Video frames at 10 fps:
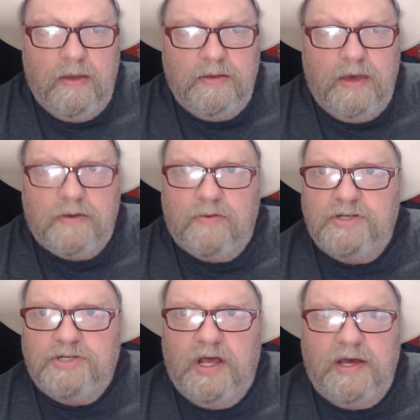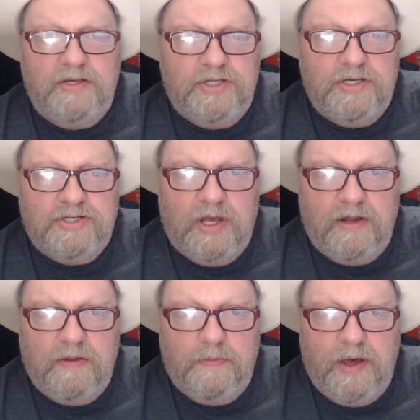Yeah, Chris Lane is just
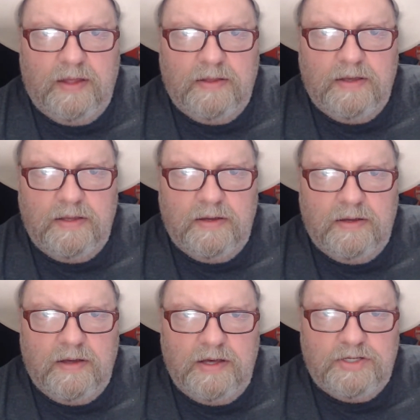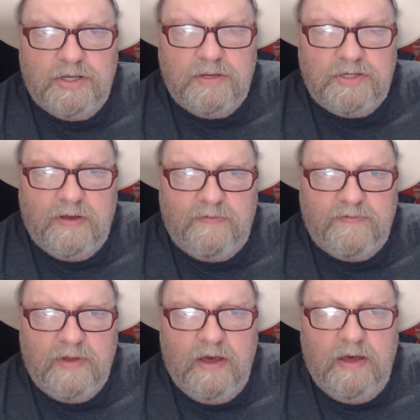saying about the
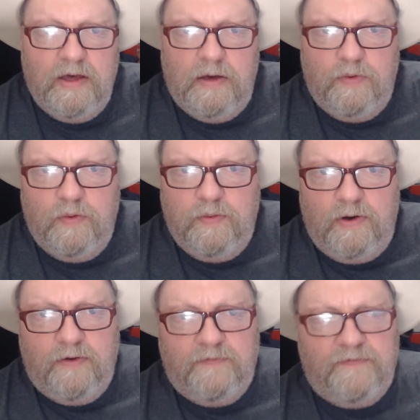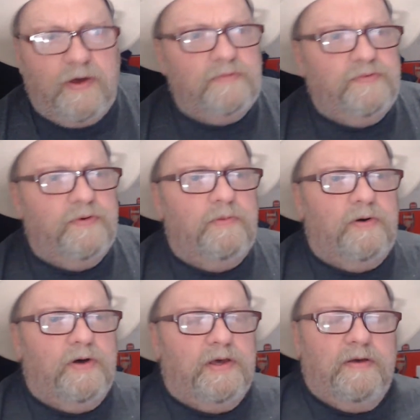827. Well, what I found with
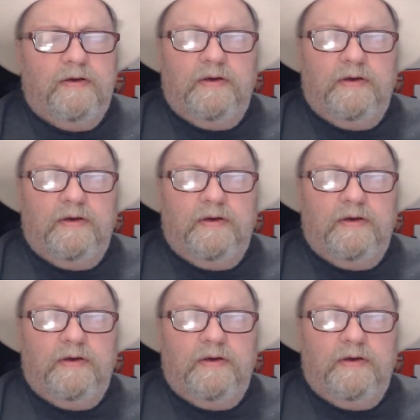my